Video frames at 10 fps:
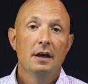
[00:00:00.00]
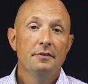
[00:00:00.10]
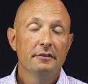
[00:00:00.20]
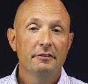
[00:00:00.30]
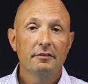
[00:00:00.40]

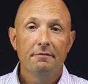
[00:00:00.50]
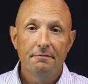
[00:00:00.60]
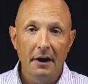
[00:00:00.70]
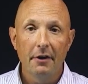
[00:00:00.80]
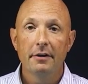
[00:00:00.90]
This is a
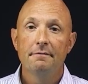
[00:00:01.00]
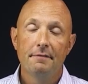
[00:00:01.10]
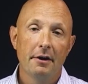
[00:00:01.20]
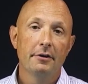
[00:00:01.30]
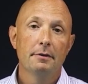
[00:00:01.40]
very,
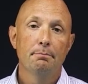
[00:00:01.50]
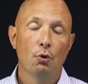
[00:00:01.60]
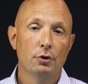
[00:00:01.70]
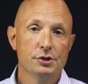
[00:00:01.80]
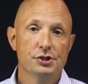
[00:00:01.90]
very
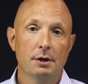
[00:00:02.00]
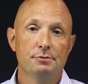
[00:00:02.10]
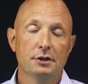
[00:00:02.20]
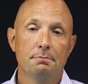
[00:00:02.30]
important subject